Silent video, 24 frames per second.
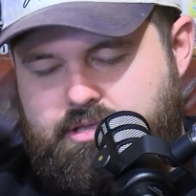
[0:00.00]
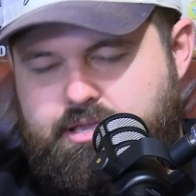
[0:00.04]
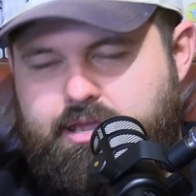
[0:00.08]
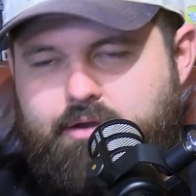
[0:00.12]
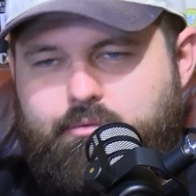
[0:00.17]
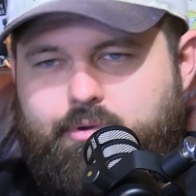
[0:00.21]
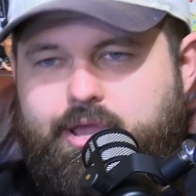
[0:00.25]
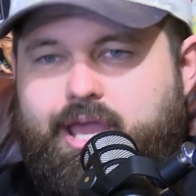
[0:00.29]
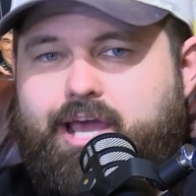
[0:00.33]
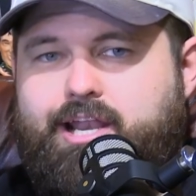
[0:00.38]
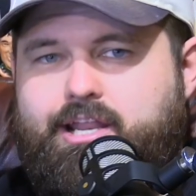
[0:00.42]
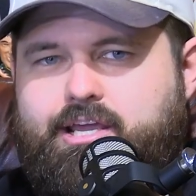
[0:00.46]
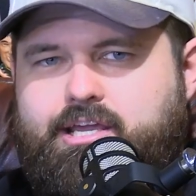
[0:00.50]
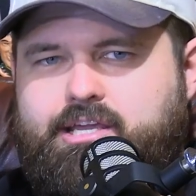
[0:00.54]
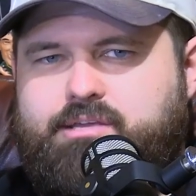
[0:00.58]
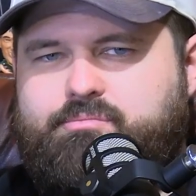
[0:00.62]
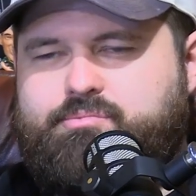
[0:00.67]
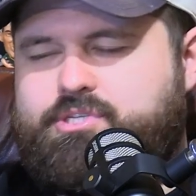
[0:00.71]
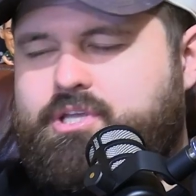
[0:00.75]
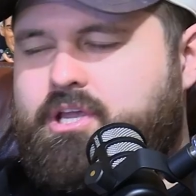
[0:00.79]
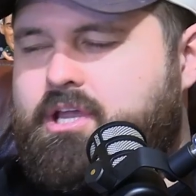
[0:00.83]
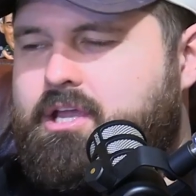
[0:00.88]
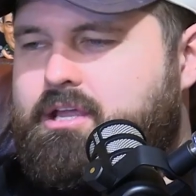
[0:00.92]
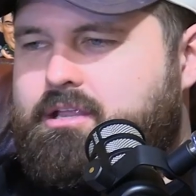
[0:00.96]
yeah, we had
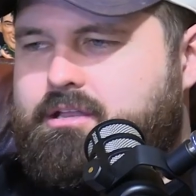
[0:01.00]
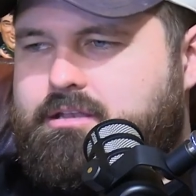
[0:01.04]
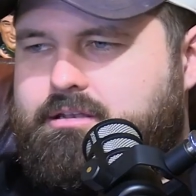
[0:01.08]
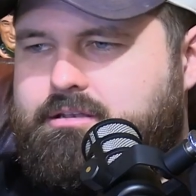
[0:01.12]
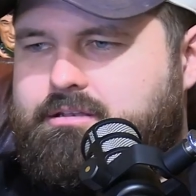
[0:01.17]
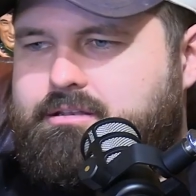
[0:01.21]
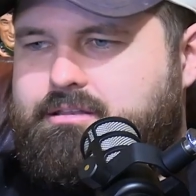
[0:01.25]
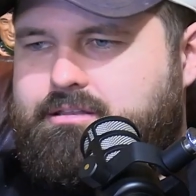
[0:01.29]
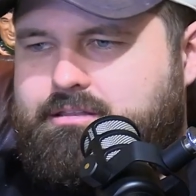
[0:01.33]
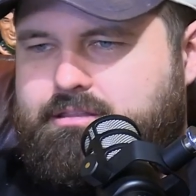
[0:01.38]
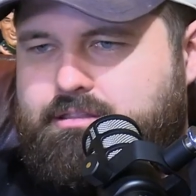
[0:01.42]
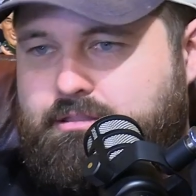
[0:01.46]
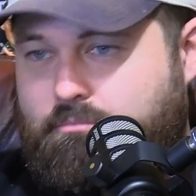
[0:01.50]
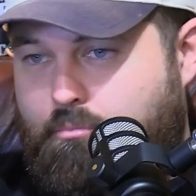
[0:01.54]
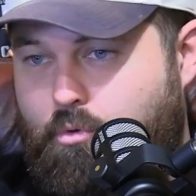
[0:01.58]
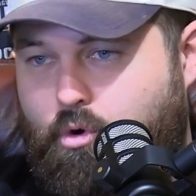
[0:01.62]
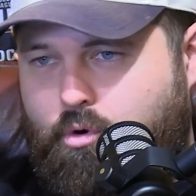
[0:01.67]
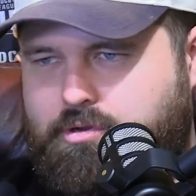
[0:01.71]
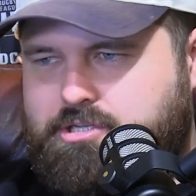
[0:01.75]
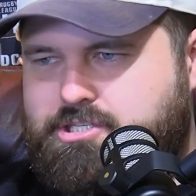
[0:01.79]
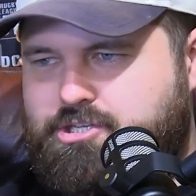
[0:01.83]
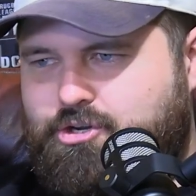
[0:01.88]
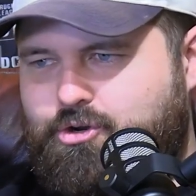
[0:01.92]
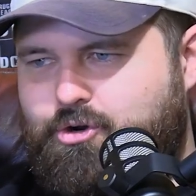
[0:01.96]
heaps. The
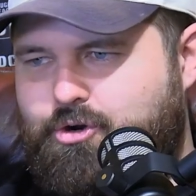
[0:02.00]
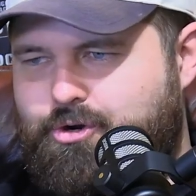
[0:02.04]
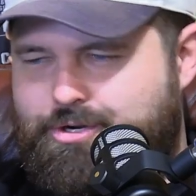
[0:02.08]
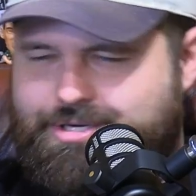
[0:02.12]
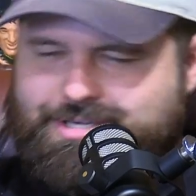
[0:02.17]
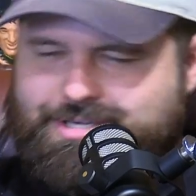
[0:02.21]
more we talk.